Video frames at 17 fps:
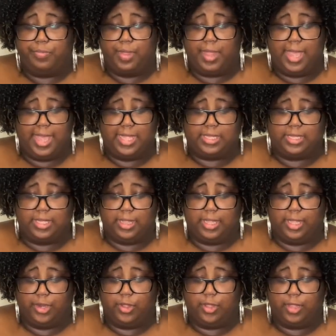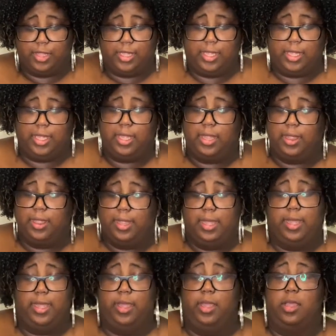It's literally
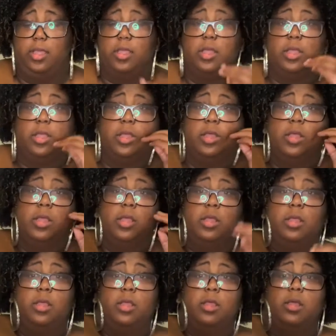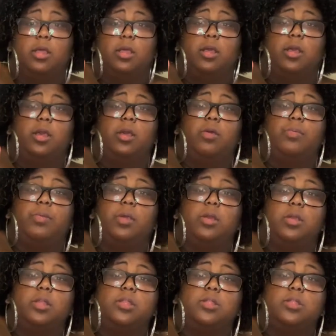like, I hope y'all
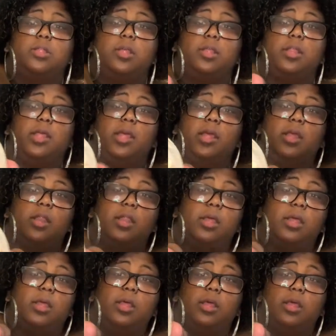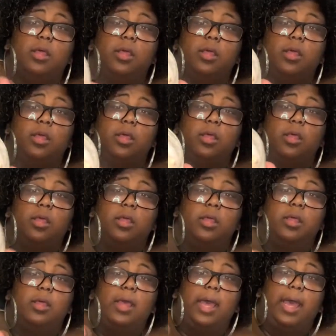can see that.
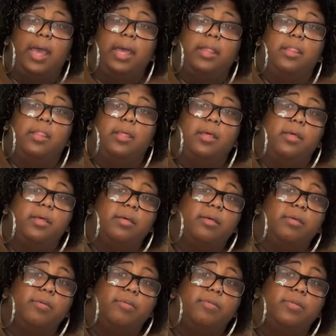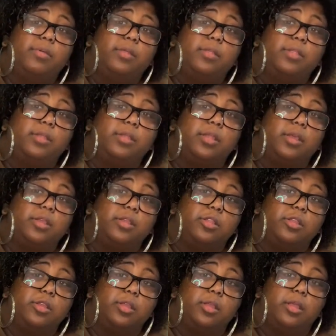I love the
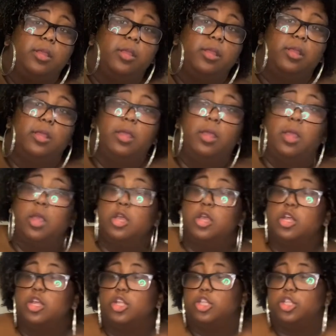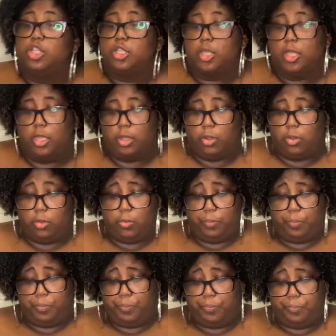texture.
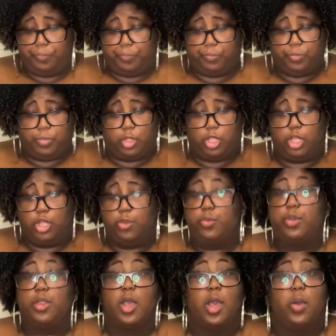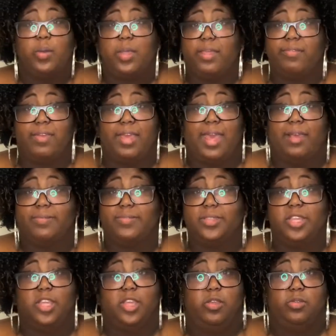So, you don't even have
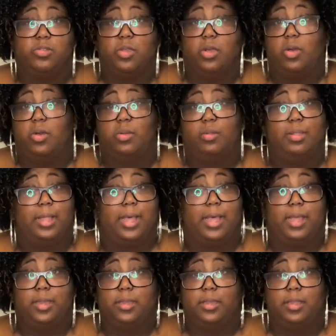to use a whole lot.